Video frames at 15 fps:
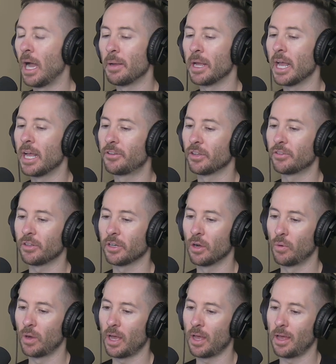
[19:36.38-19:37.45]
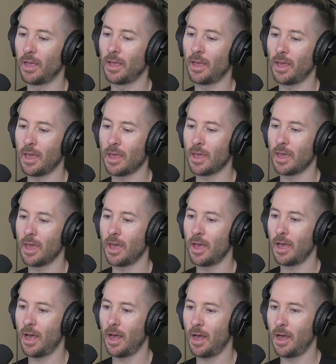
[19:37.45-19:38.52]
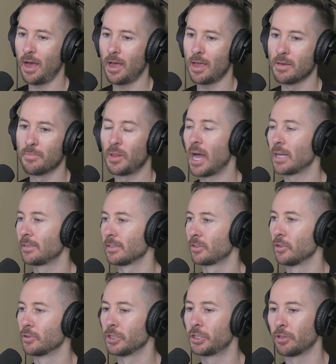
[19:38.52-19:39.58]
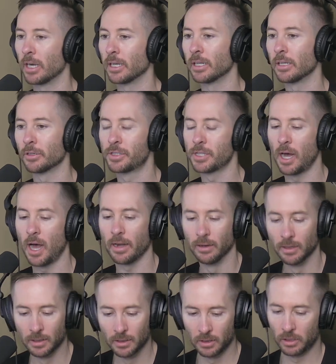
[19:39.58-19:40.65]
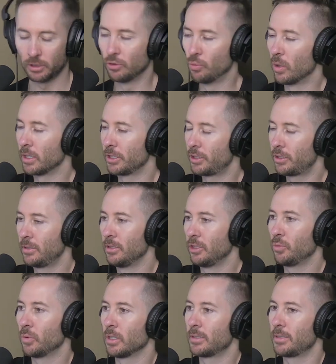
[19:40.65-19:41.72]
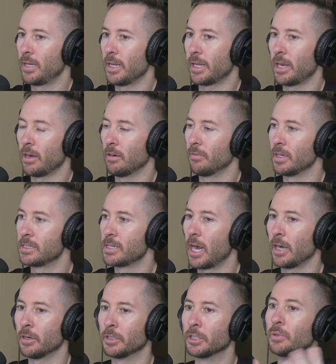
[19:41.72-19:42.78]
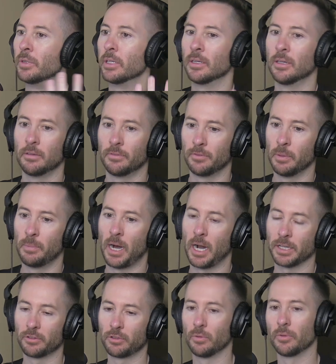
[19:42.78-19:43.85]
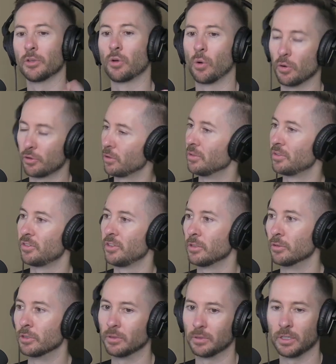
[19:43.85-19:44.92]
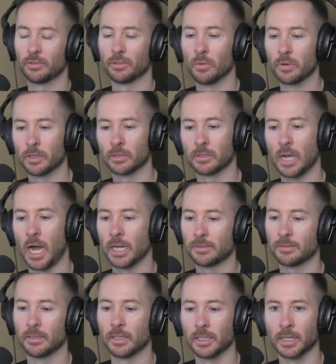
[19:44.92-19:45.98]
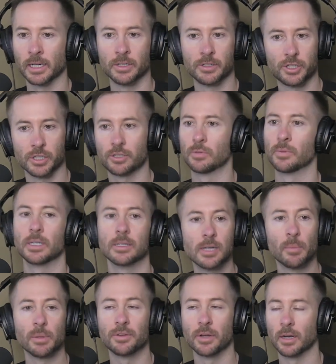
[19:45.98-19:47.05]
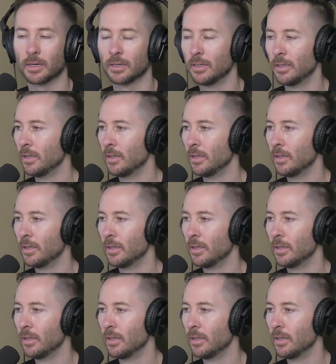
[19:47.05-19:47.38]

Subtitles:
I mean, it's just, in plastic surgery training, you're taught you want to take care of an entire unit of the body. So the torso is a single unit. So when you're isolating and just doing a tummy tuck,